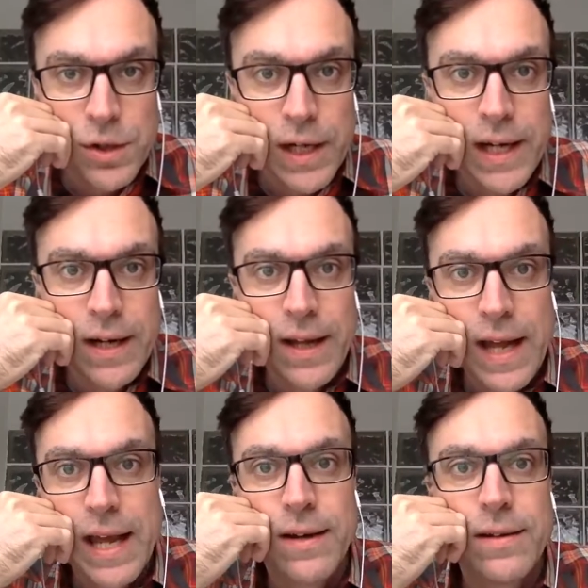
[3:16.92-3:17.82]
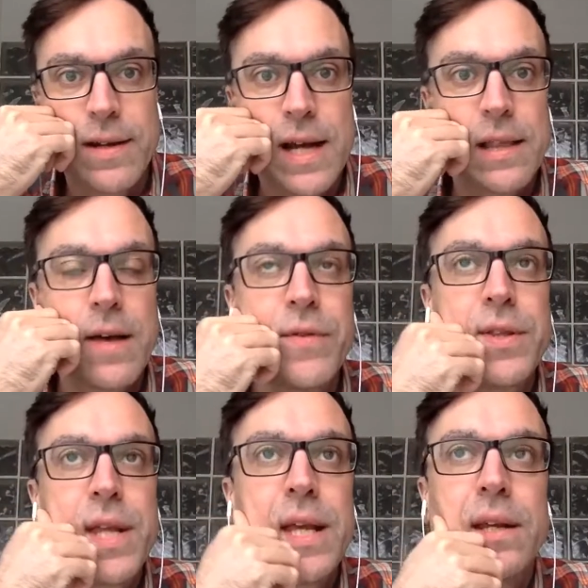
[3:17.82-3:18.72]
great, and I love
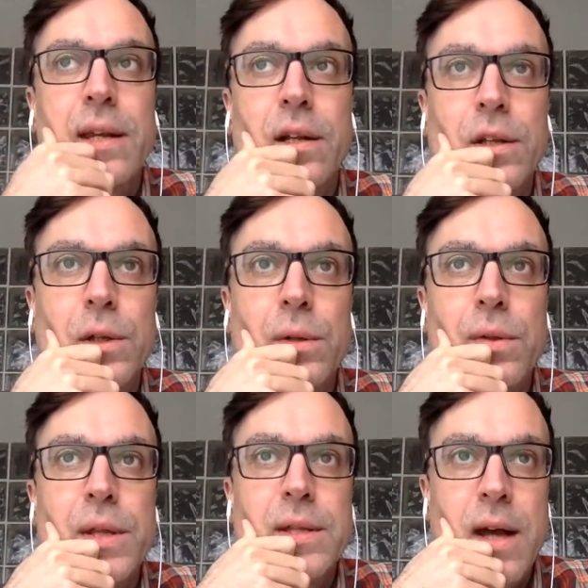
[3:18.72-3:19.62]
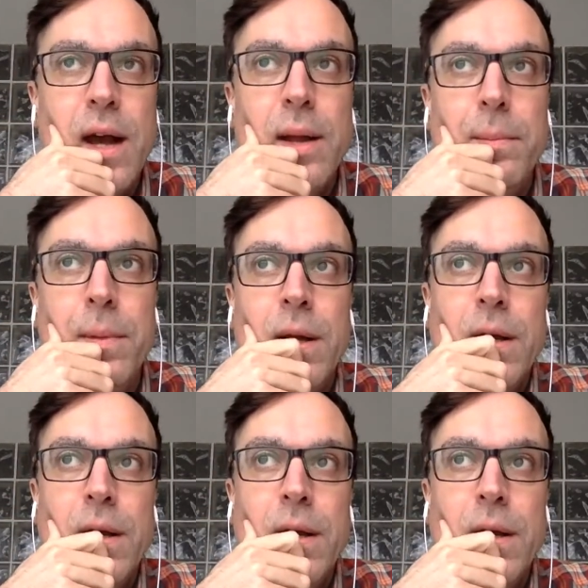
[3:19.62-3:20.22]
that they can include the time